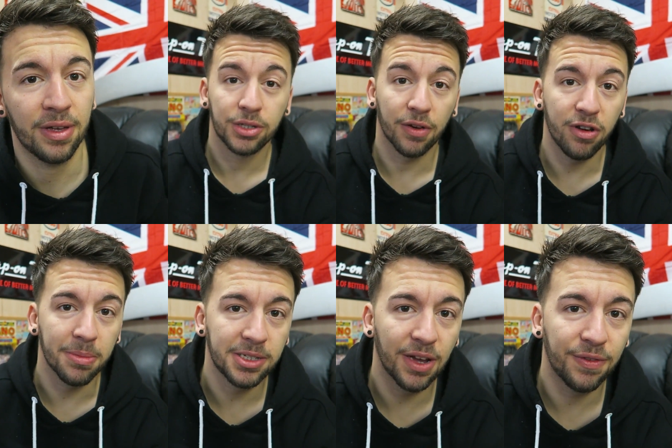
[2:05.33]
So I've written
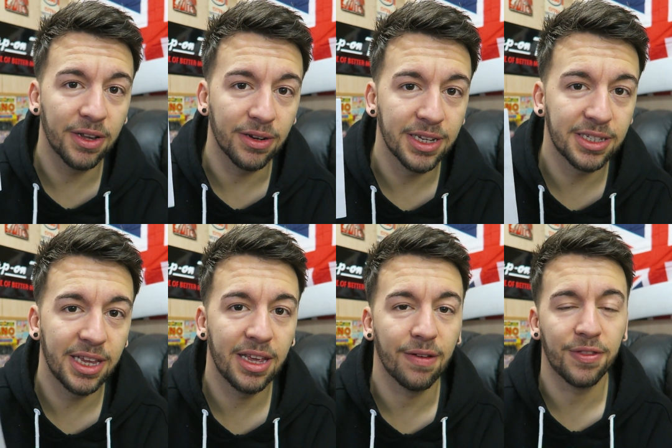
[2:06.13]
myself a little list
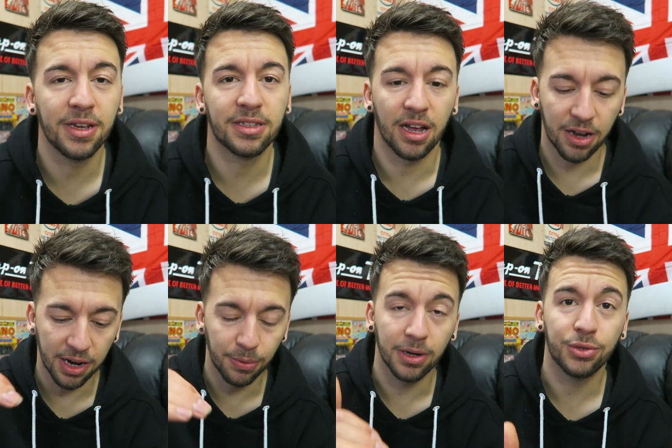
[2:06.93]
here of things that I
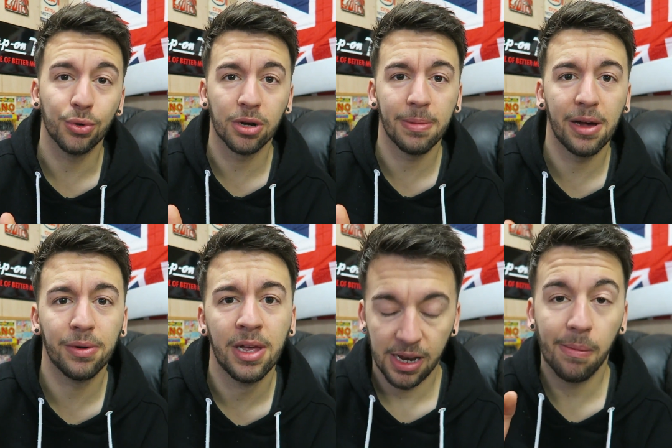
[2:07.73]
kind of want to talk about.
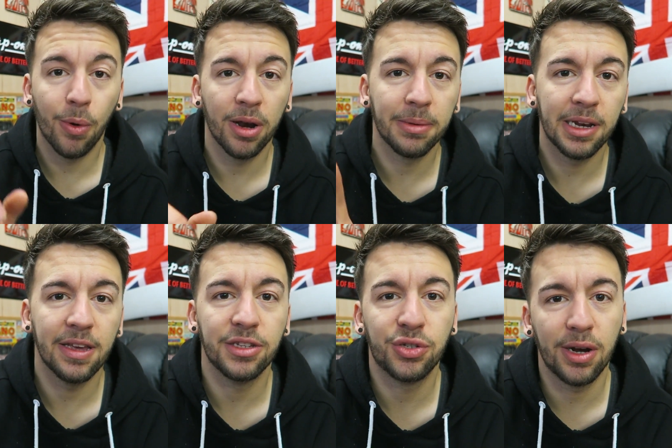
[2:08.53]
Number one, I'm going to
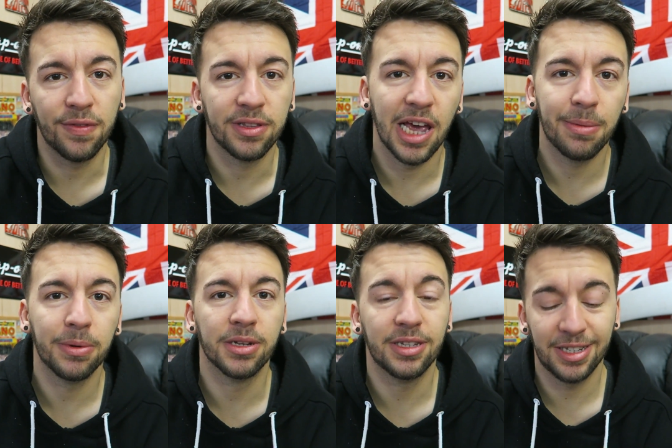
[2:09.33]
get this straight off the table
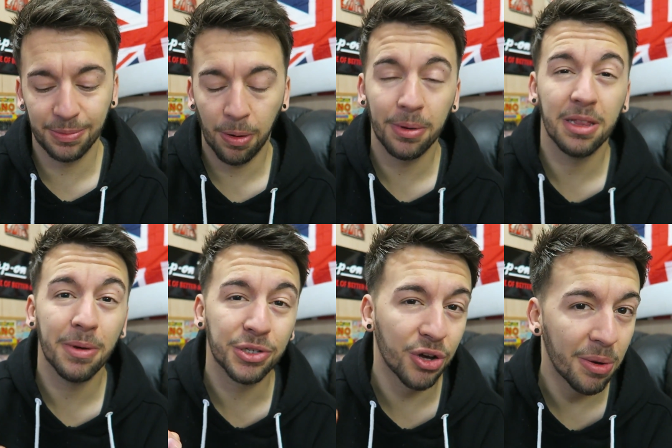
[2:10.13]
because this is probably the
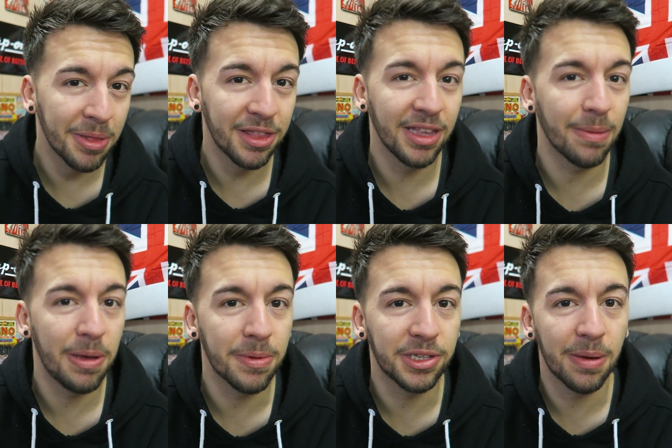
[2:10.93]
most common thing that
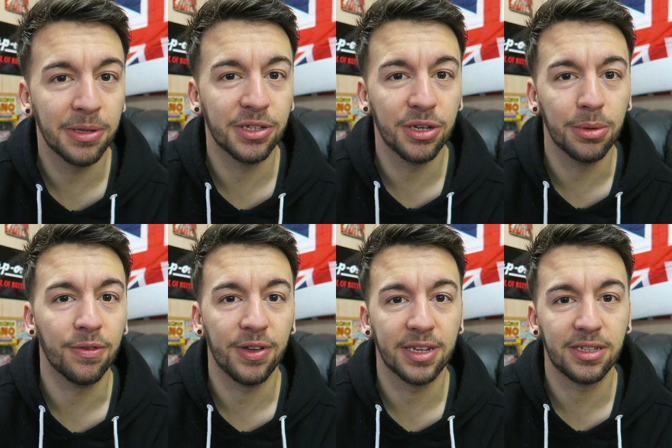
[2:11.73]
people tell me to do with the
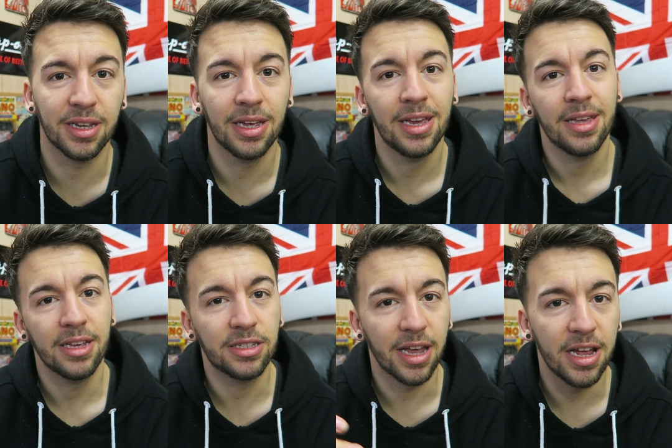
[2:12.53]
Fiesta,
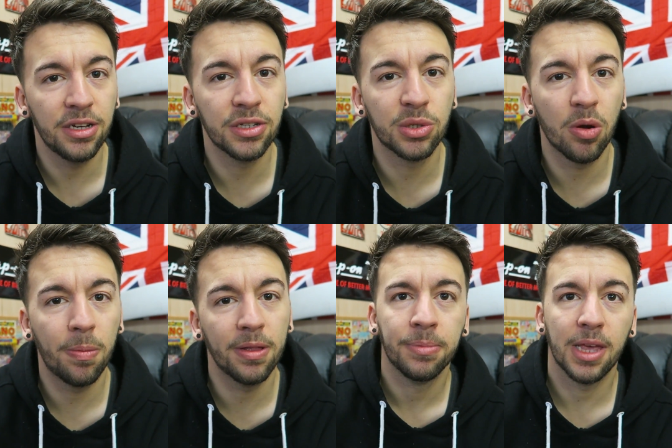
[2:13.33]
is to engine swap it.